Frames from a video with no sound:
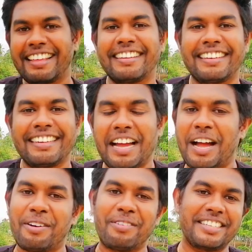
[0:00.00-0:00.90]
there,
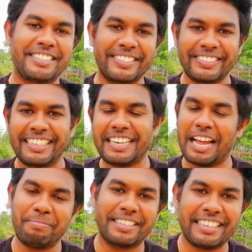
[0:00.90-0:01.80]
how are you doing?
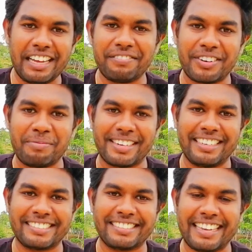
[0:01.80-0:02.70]
I'm Dilan from
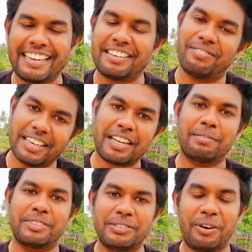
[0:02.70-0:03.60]
Real Start.
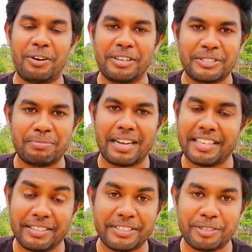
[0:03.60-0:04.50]
Welcome you all to my
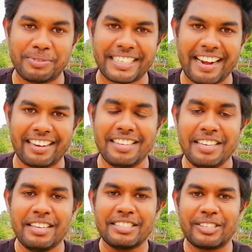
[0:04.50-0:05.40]
YouTube channel.
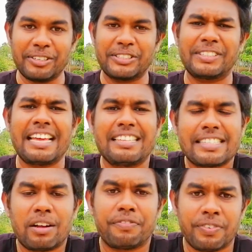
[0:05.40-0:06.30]
So today is
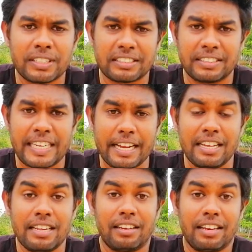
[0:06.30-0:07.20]
our first day.
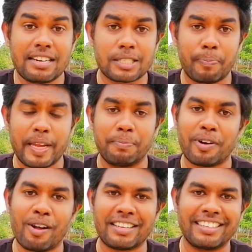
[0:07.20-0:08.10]
Let's speak
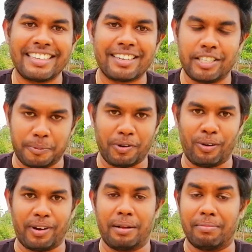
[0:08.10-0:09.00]
broken English
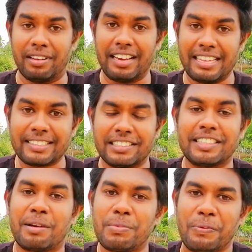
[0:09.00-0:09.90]
program. Lesson
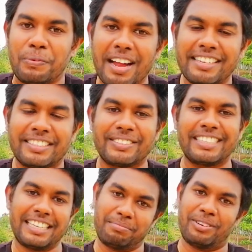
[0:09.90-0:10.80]
number 1.
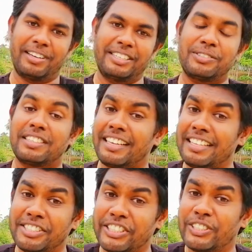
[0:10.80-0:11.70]
Today I'm going to
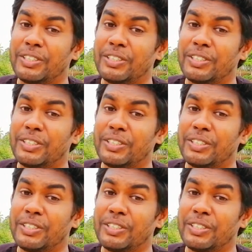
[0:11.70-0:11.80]
teach you